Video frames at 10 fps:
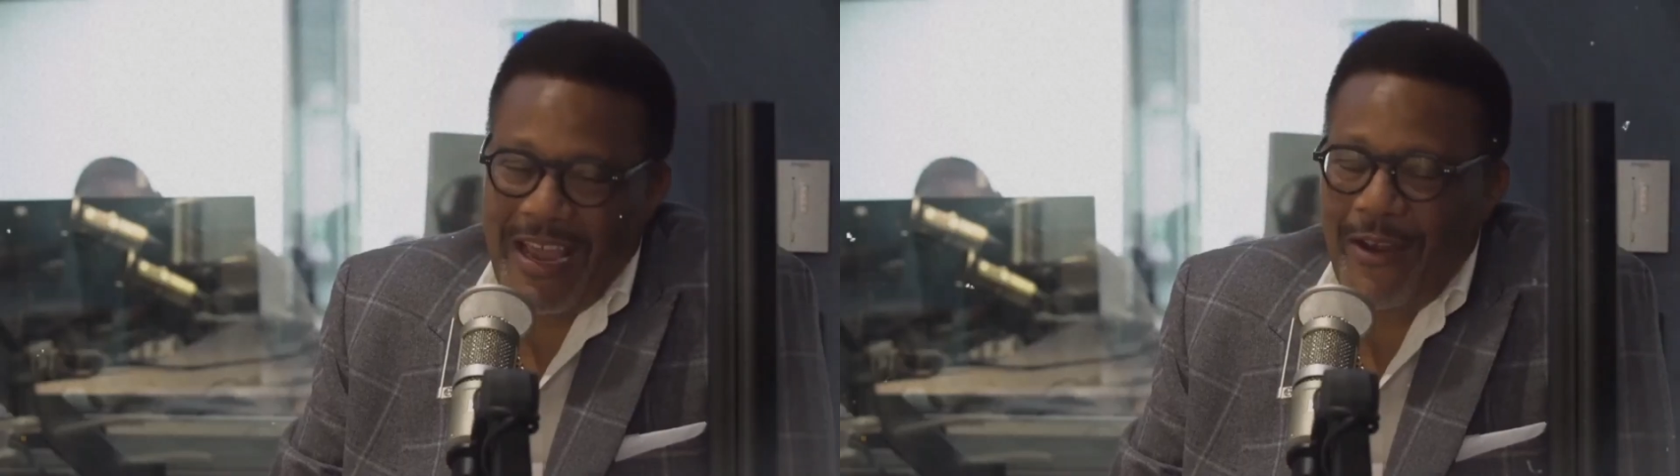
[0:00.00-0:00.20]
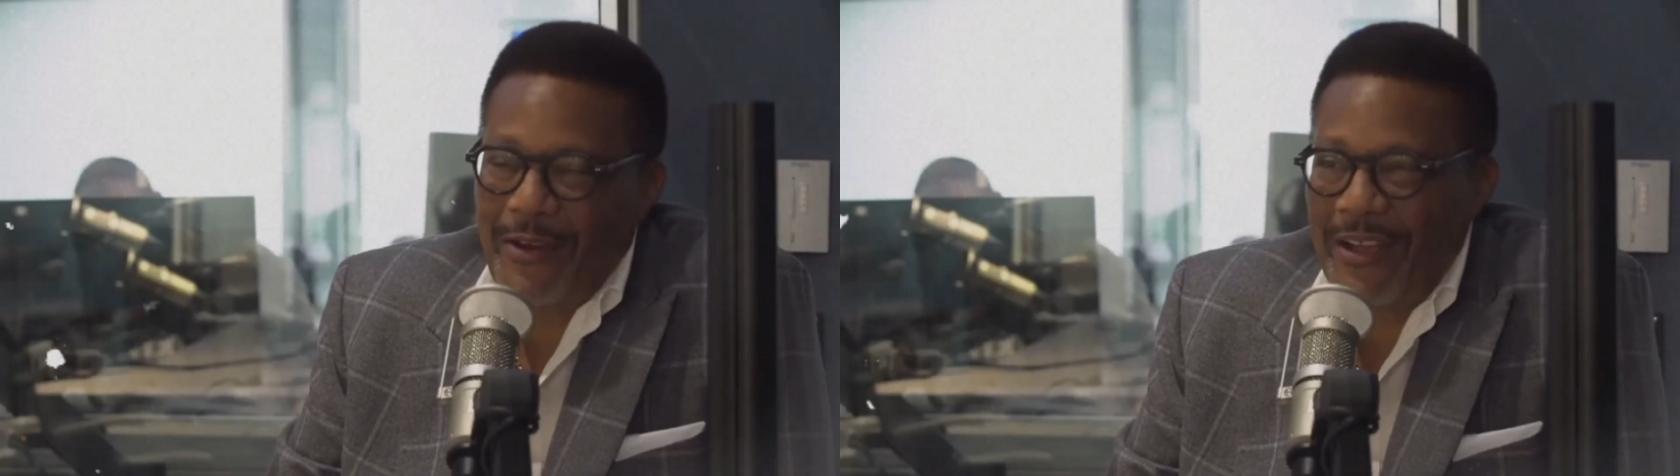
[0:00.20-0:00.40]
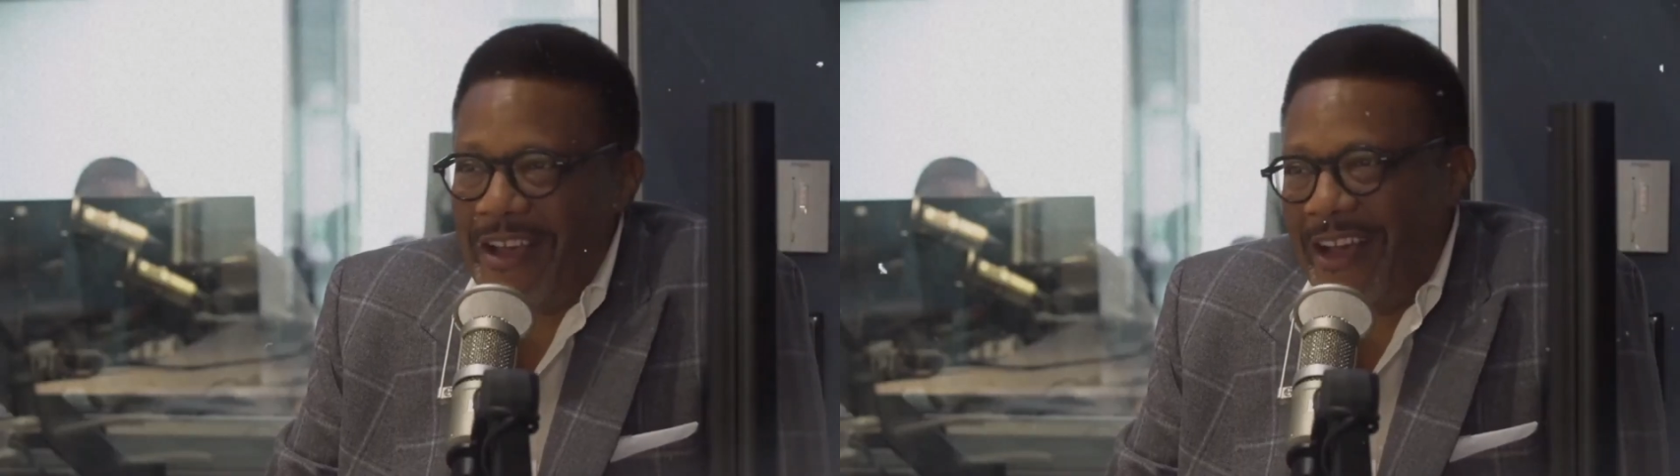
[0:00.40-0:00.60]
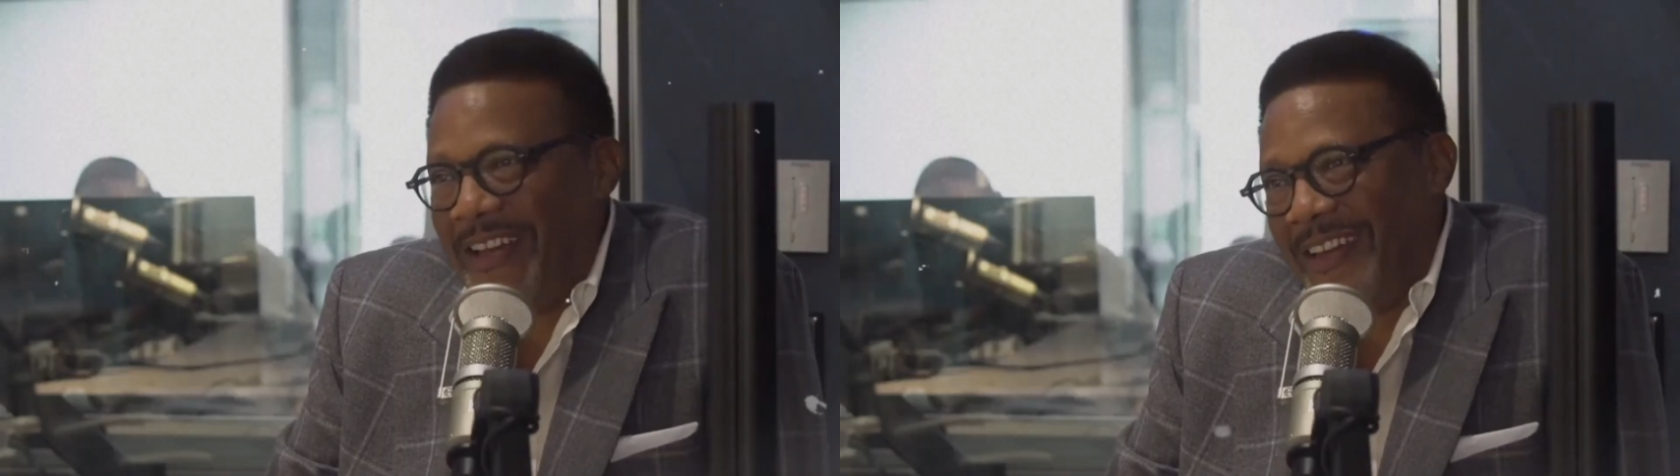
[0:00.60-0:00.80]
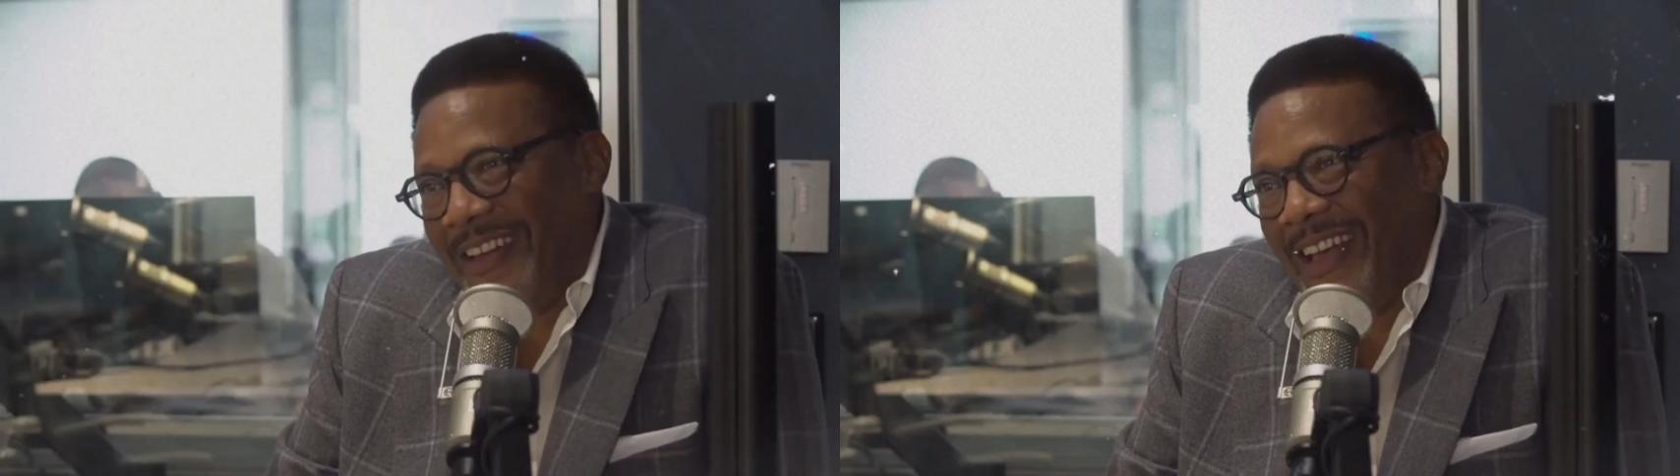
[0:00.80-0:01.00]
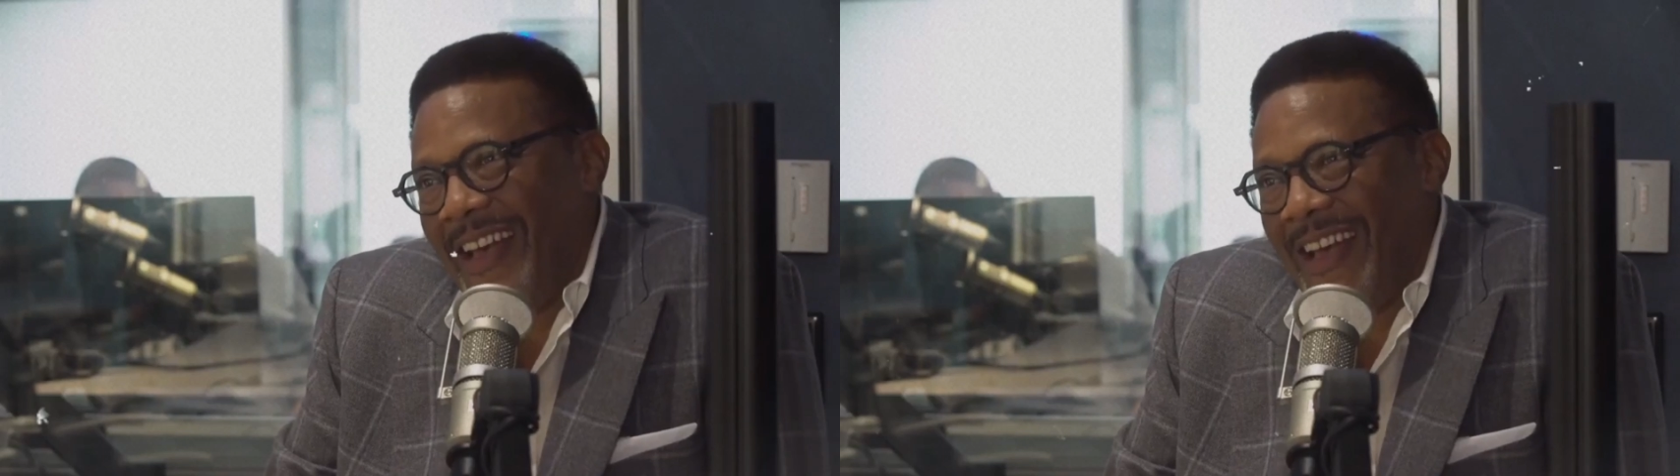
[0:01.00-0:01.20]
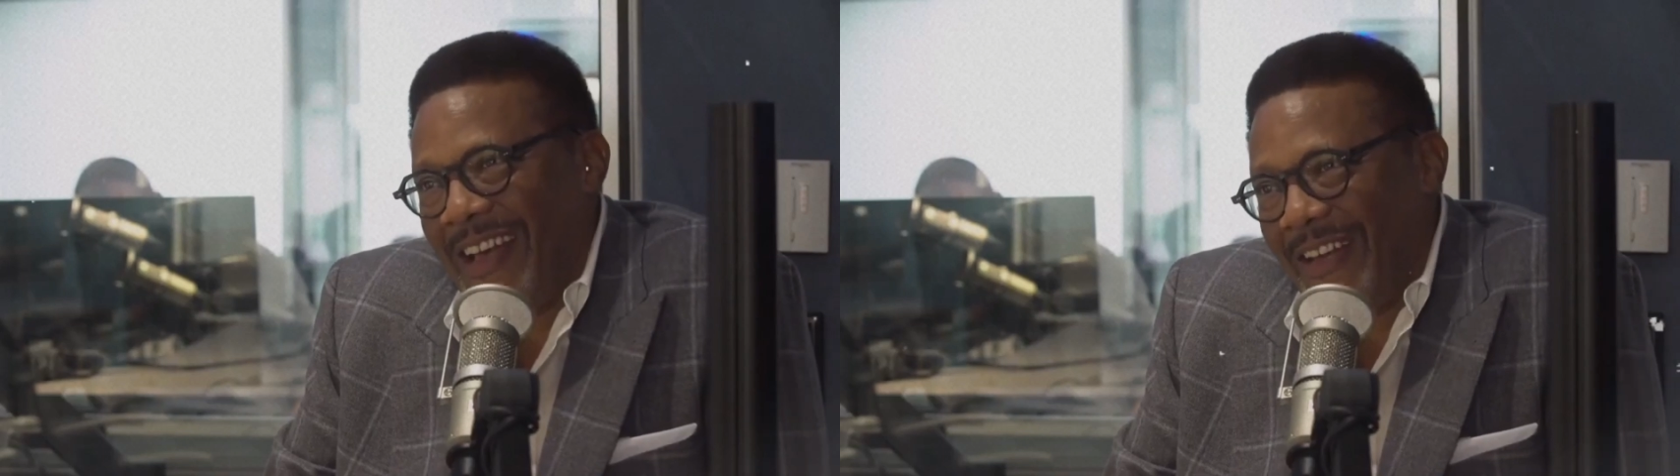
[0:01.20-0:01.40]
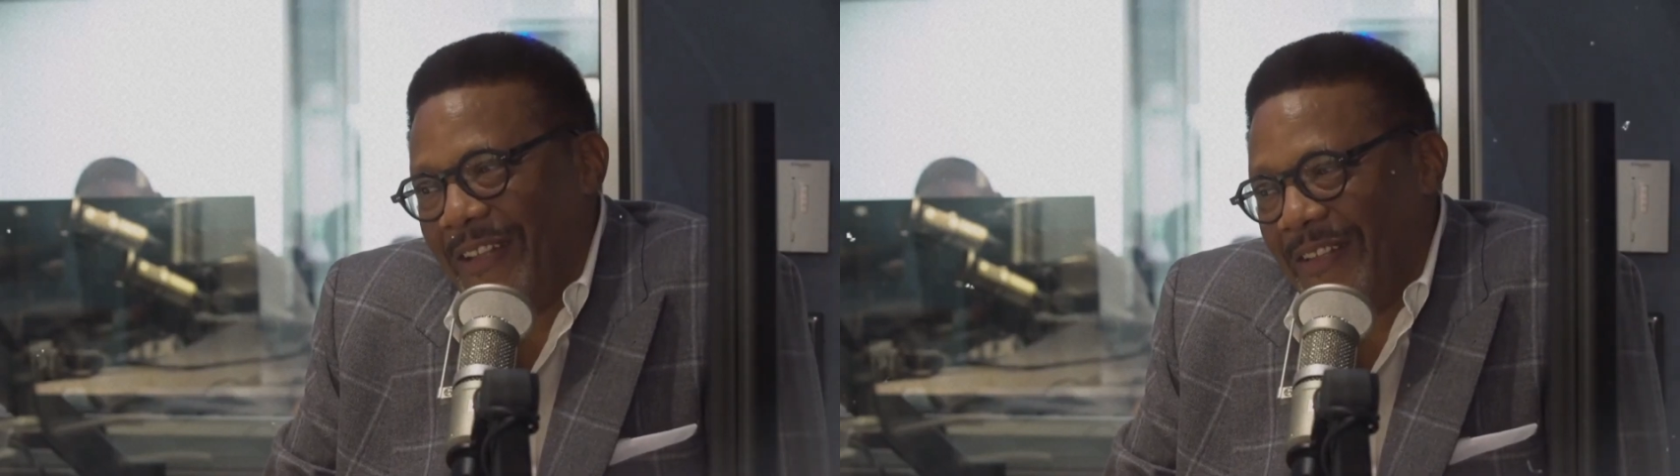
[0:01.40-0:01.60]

the struggle to find happiness